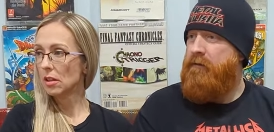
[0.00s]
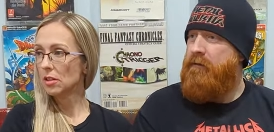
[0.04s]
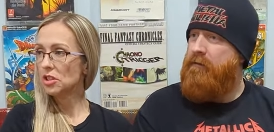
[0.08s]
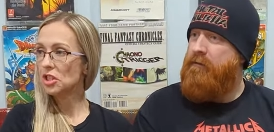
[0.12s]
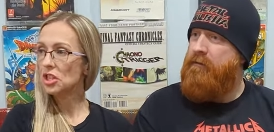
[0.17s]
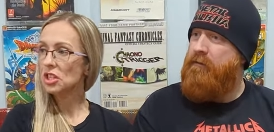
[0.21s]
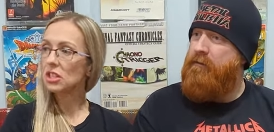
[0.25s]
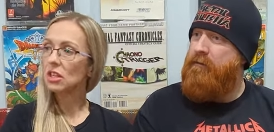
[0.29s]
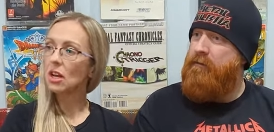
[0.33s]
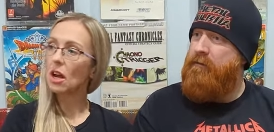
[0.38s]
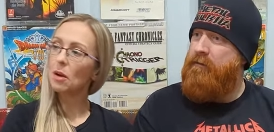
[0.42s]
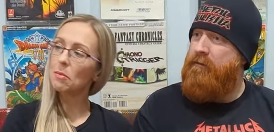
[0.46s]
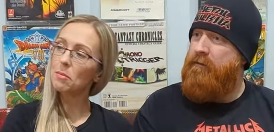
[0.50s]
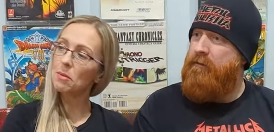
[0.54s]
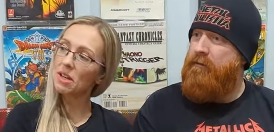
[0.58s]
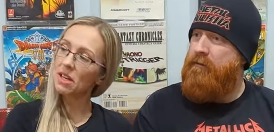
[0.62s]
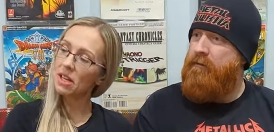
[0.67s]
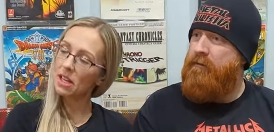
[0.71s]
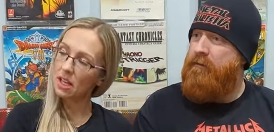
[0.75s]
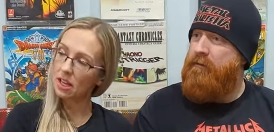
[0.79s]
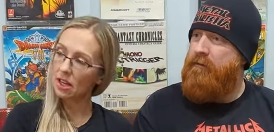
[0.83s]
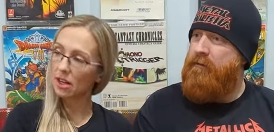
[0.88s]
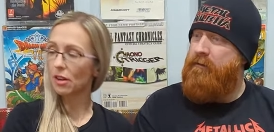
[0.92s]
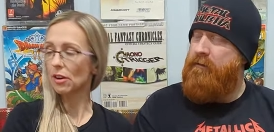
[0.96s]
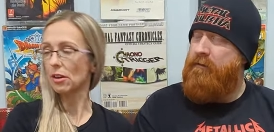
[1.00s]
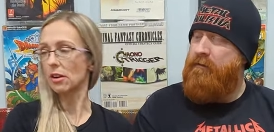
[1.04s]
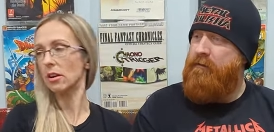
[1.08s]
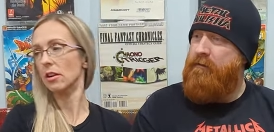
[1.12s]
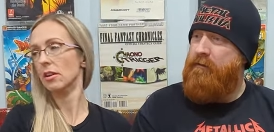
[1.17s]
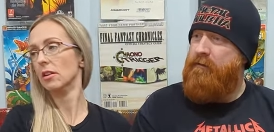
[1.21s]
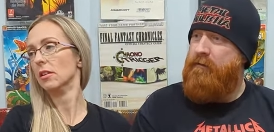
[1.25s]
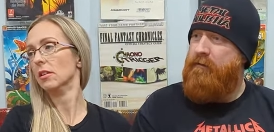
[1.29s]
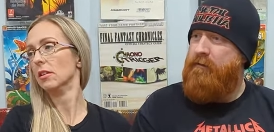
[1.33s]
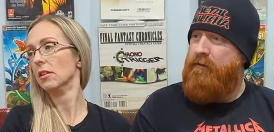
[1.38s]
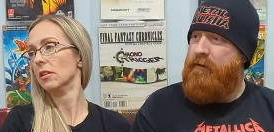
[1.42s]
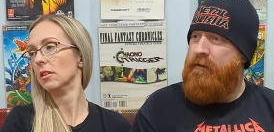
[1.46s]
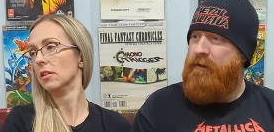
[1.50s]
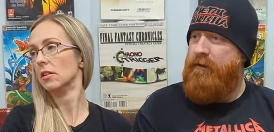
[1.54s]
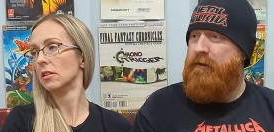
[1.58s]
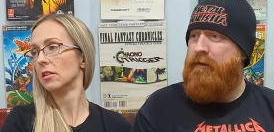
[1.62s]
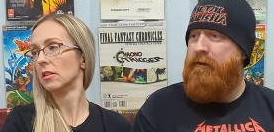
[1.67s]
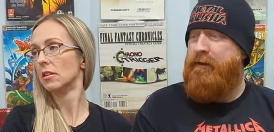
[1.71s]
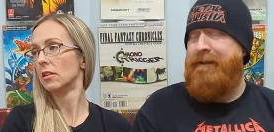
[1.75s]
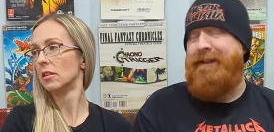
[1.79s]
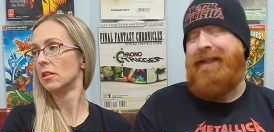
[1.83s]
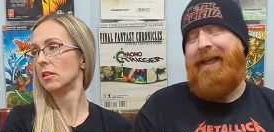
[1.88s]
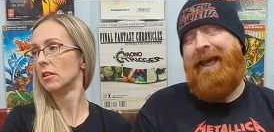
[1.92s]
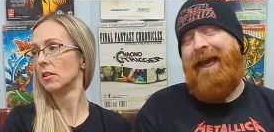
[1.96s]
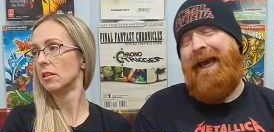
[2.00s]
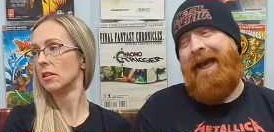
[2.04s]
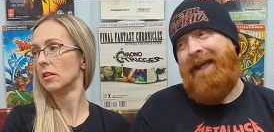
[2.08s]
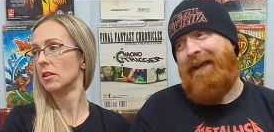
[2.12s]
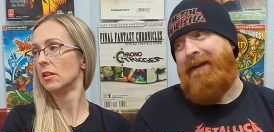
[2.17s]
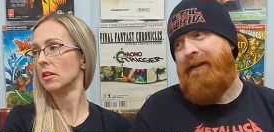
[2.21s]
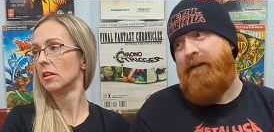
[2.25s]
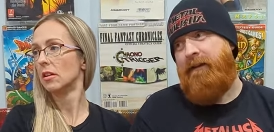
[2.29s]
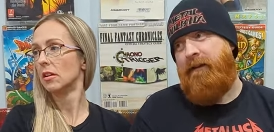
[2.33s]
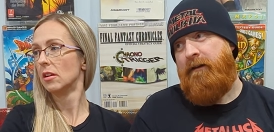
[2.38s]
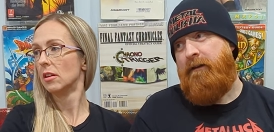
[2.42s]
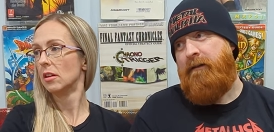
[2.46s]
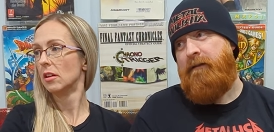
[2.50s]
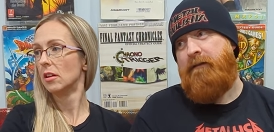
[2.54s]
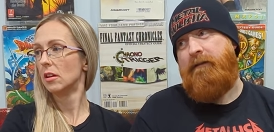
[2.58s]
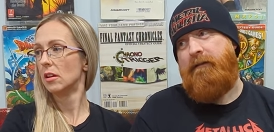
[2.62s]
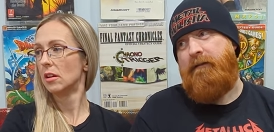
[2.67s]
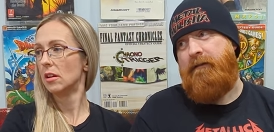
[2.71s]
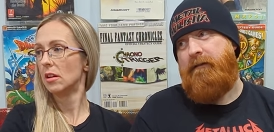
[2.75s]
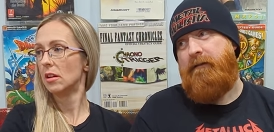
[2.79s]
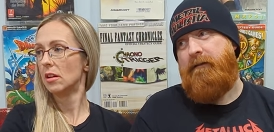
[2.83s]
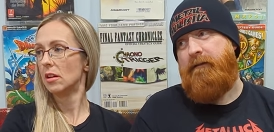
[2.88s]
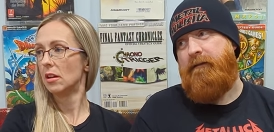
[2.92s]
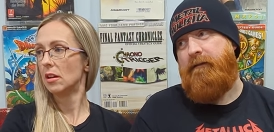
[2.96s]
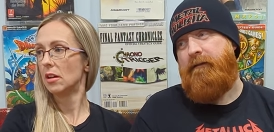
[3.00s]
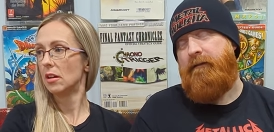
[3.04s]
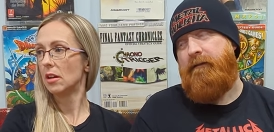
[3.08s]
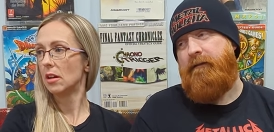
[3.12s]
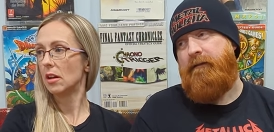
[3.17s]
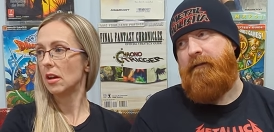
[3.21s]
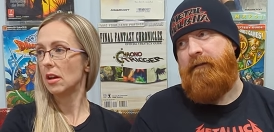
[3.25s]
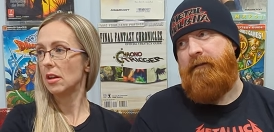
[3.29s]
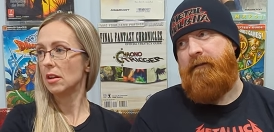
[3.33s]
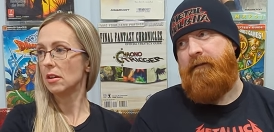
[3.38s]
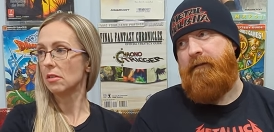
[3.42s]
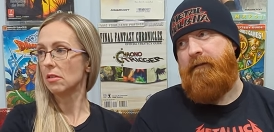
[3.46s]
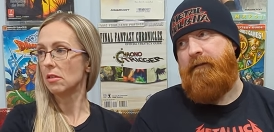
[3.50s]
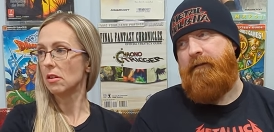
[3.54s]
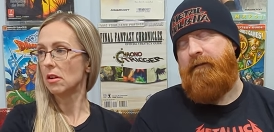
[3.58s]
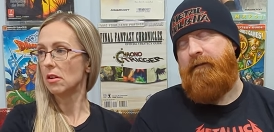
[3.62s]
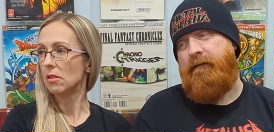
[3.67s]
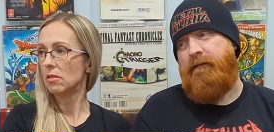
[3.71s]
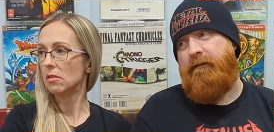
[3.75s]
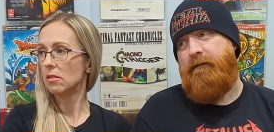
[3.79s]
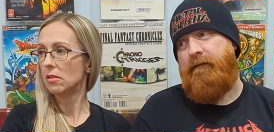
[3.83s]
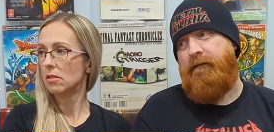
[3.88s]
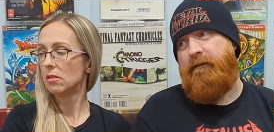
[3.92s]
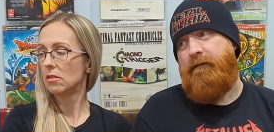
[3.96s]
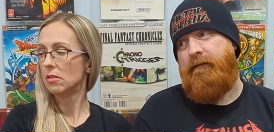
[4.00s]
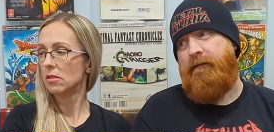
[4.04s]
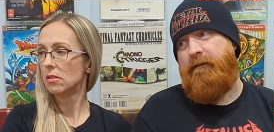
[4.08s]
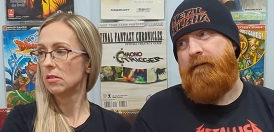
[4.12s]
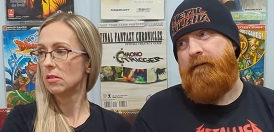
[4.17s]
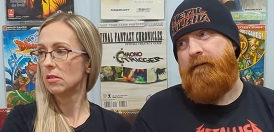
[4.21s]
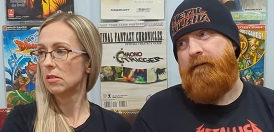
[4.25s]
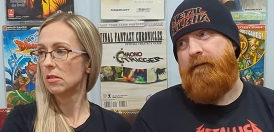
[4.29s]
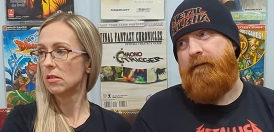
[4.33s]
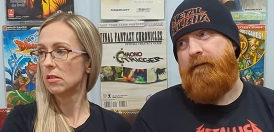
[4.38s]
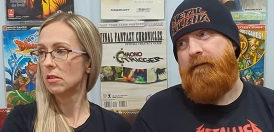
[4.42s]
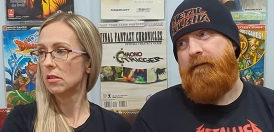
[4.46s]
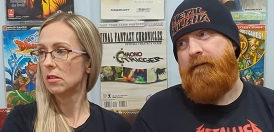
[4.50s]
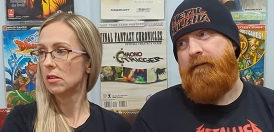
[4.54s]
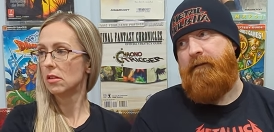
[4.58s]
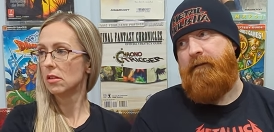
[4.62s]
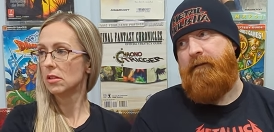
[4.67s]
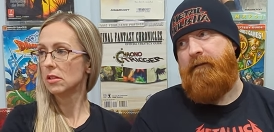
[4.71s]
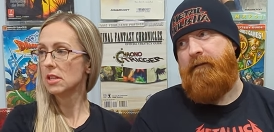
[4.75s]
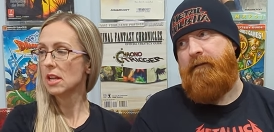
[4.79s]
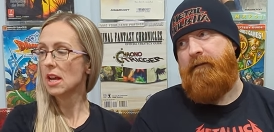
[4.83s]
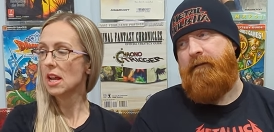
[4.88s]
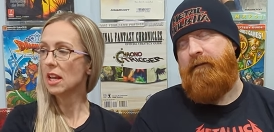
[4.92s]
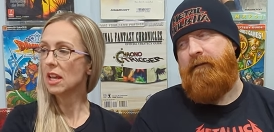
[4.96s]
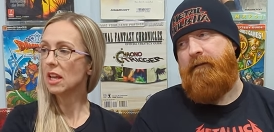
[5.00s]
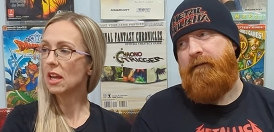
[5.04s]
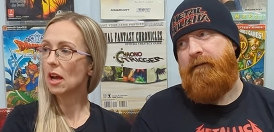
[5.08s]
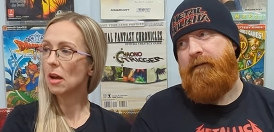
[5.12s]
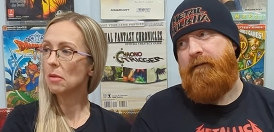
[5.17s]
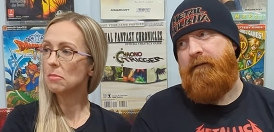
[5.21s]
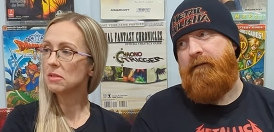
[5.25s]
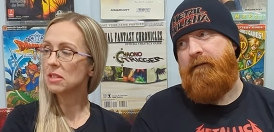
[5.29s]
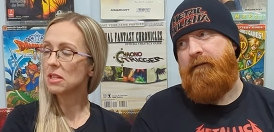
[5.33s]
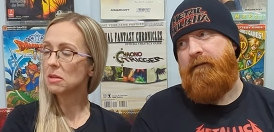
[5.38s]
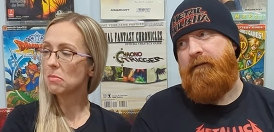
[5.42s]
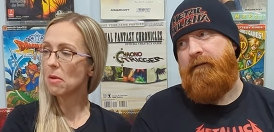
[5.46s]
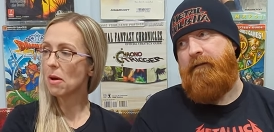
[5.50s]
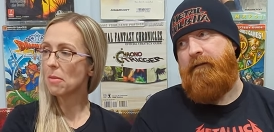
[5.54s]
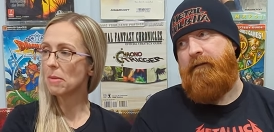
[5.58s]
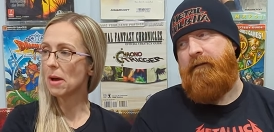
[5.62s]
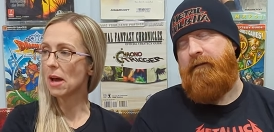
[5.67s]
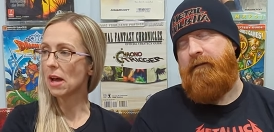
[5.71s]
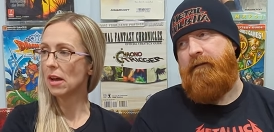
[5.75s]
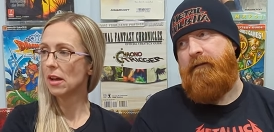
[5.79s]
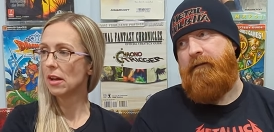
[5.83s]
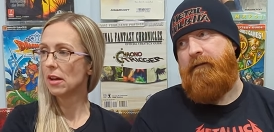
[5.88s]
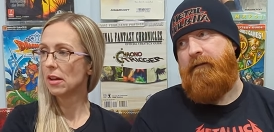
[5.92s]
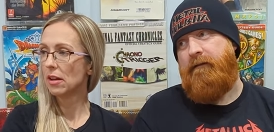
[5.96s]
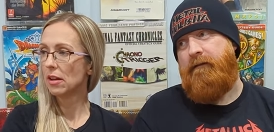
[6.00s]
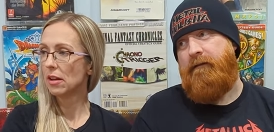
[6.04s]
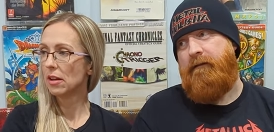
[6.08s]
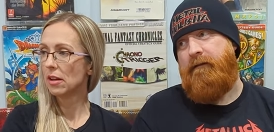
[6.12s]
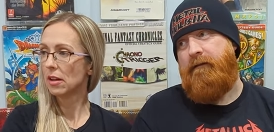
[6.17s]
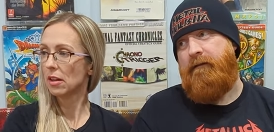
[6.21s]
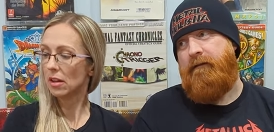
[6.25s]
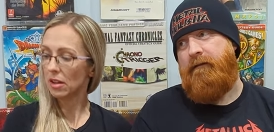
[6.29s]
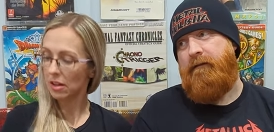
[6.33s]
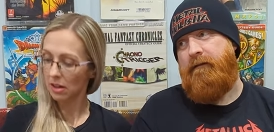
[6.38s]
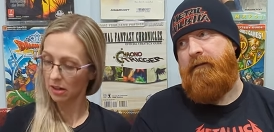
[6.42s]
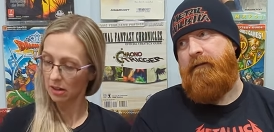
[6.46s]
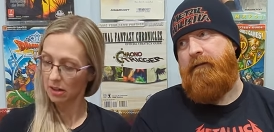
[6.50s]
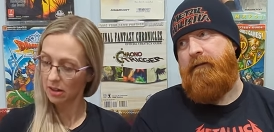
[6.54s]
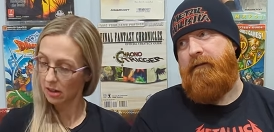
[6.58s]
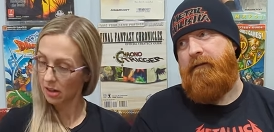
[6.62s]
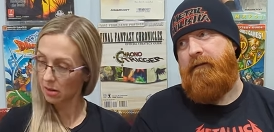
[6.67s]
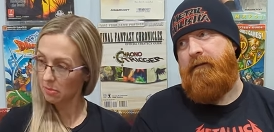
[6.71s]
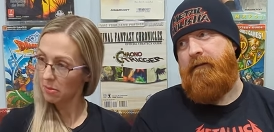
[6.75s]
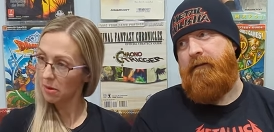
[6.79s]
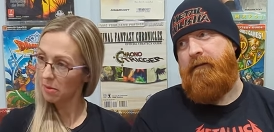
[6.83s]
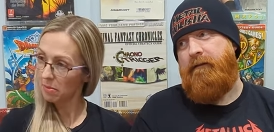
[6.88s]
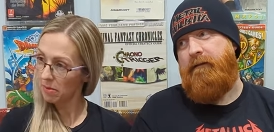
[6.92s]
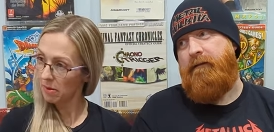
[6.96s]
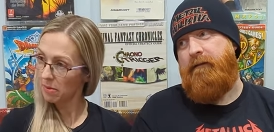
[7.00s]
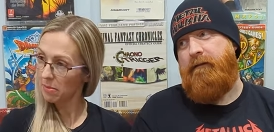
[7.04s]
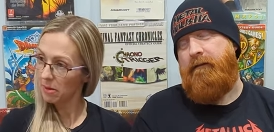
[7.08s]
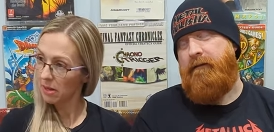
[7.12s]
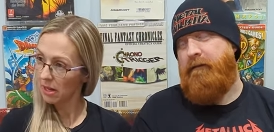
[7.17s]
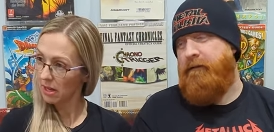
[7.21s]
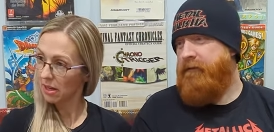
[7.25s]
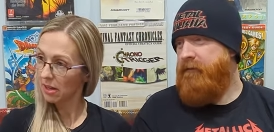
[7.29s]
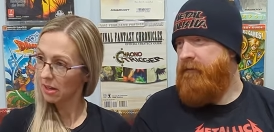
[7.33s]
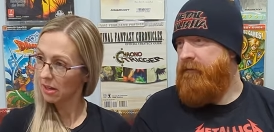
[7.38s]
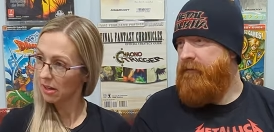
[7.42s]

Speaker 1: Just come in here.
Speaker 2: Is the cat in there?
Speaker 1: I don't know. Teddy, come see Mama. Yeah, come on, baby.